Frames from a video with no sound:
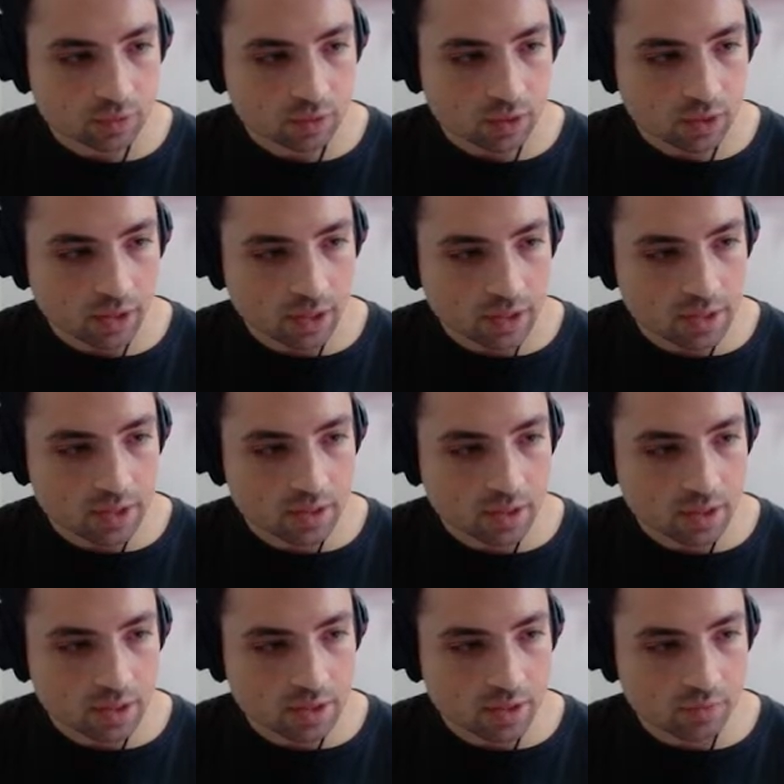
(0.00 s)
That's the
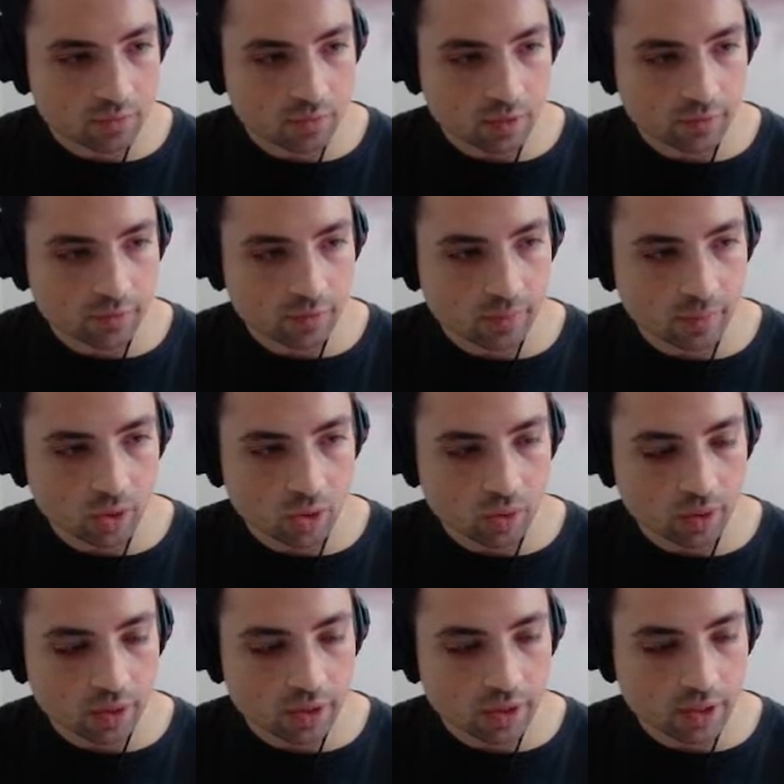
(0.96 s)
lead female
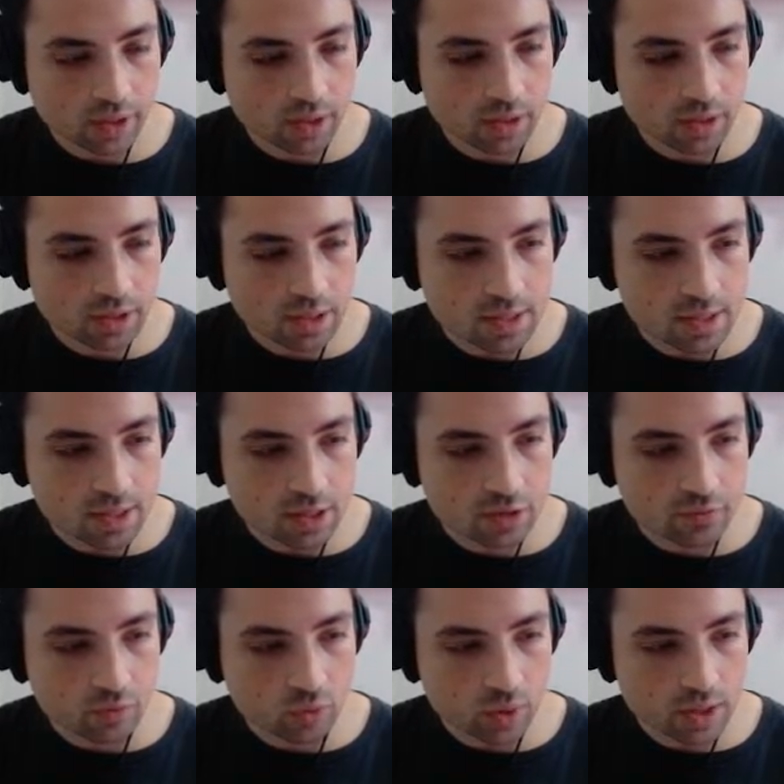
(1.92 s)
choir. Yeah, lead 6
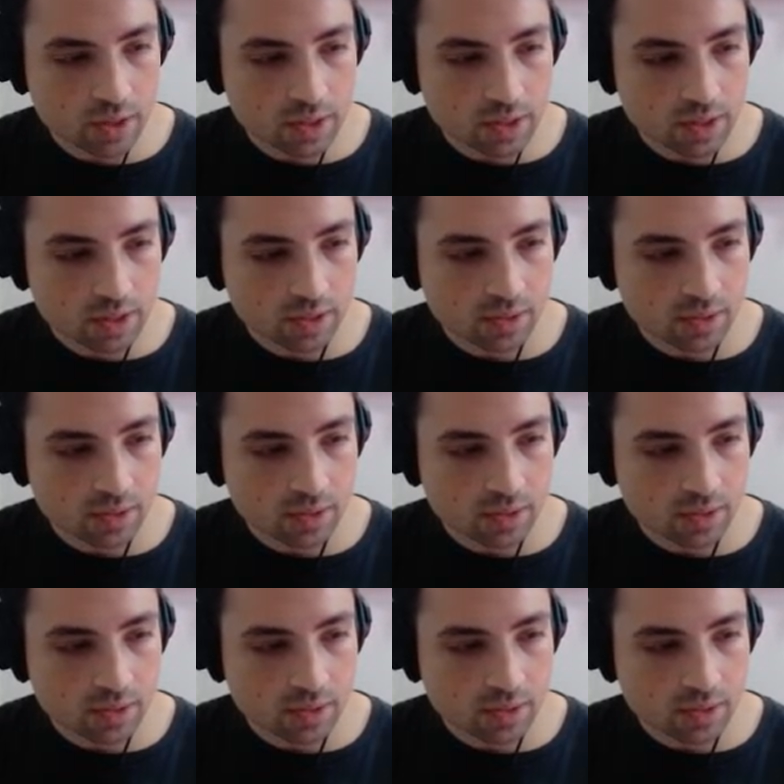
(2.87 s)
voice.